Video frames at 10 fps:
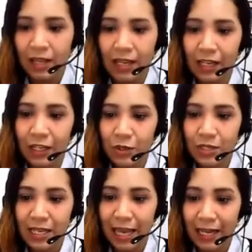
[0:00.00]
Can you
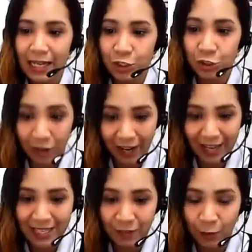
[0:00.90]
see any
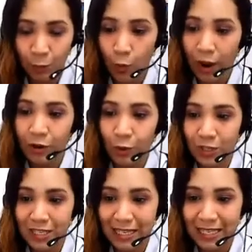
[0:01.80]
trees from where you're
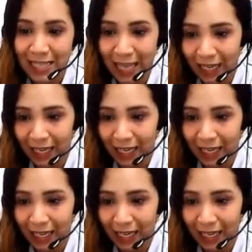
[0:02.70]
sitting?